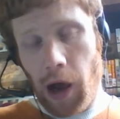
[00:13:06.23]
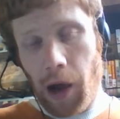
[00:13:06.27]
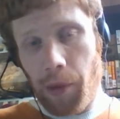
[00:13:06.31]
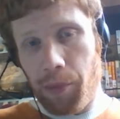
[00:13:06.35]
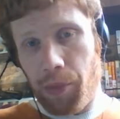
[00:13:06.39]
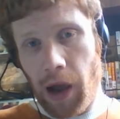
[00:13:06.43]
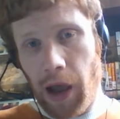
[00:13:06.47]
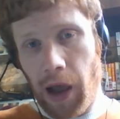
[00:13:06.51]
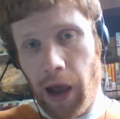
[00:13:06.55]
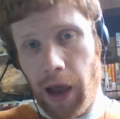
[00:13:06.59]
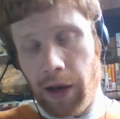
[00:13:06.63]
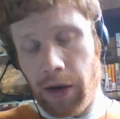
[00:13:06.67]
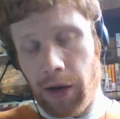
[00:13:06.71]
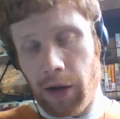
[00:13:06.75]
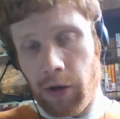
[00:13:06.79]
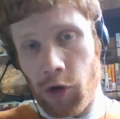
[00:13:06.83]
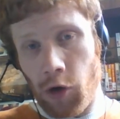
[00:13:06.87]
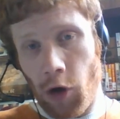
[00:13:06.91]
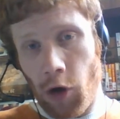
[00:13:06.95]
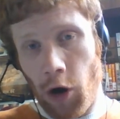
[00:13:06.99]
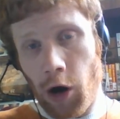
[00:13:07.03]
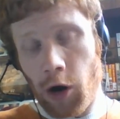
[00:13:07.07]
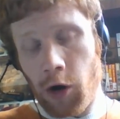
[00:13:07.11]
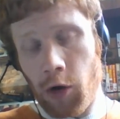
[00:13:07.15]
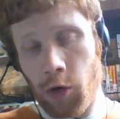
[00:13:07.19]
apprehended,
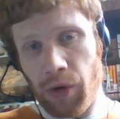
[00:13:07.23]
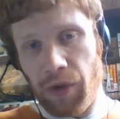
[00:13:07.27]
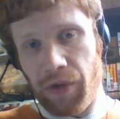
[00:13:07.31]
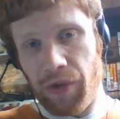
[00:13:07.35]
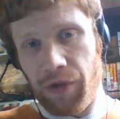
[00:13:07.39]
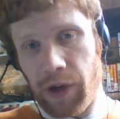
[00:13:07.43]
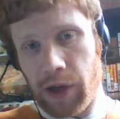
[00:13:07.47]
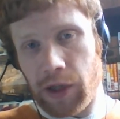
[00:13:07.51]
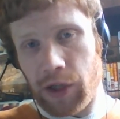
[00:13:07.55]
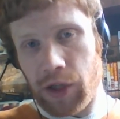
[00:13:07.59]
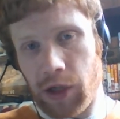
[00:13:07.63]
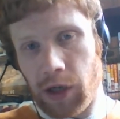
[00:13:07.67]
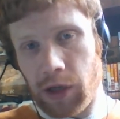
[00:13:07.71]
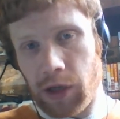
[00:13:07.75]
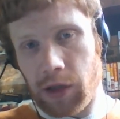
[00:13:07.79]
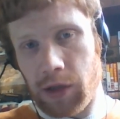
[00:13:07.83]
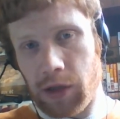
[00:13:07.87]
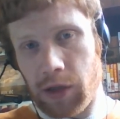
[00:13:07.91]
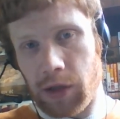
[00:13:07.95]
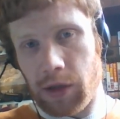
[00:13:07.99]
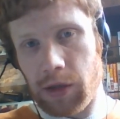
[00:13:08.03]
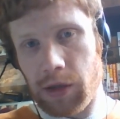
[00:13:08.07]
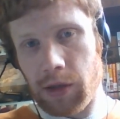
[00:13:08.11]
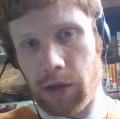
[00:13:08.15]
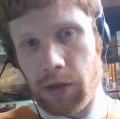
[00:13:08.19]
you are going to face
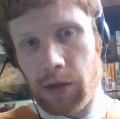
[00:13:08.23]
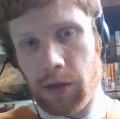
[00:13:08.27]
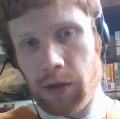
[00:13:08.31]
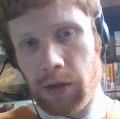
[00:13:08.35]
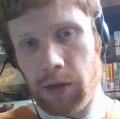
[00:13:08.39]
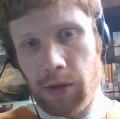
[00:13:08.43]
justice.